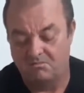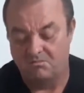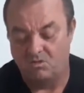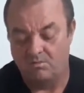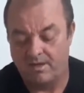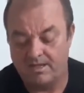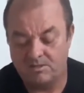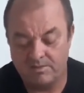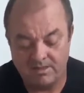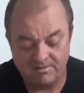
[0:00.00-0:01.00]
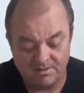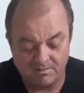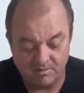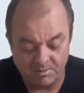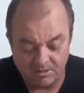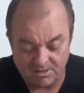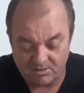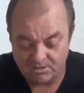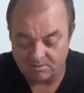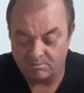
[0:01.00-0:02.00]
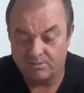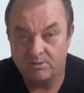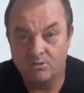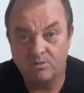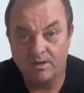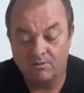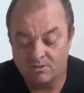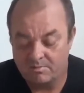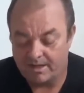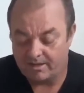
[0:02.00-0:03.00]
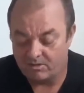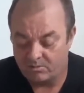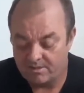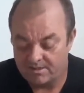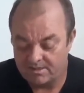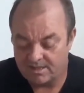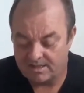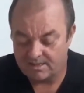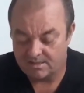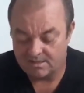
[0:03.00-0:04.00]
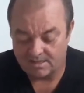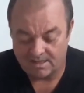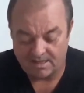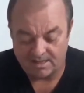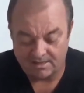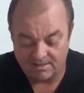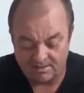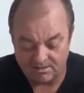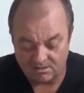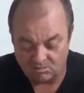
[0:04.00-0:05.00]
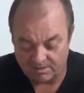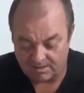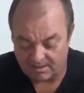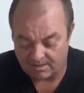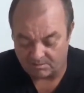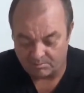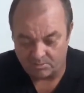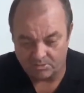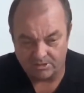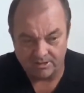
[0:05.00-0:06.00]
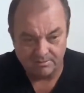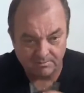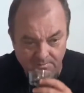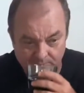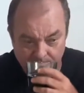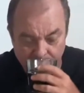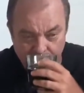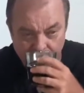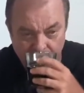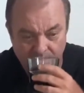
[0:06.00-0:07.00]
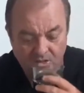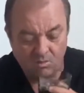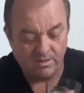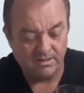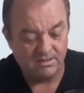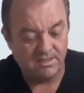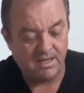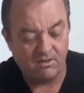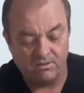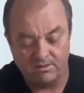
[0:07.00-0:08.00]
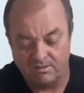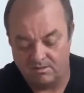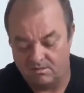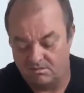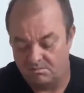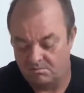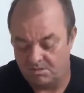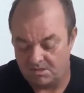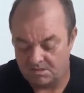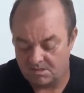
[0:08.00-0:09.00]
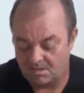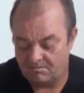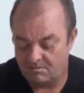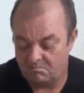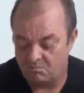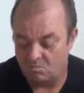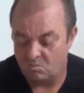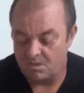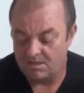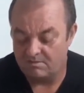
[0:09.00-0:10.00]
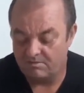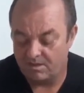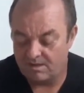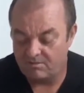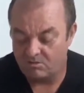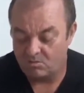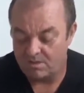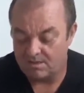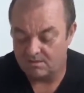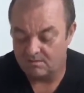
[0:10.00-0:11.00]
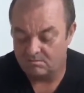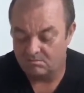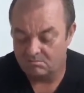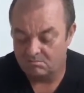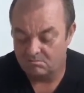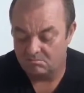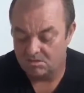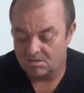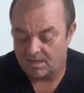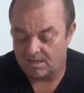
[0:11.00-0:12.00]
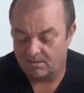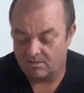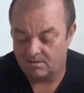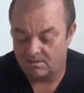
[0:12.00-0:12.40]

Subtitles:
reminds me of some of the beers I used to brew when I was back home in the States, and it looks a little bit like a porter, not quite a stout, but it's kind of a wheat flavor, wheat style.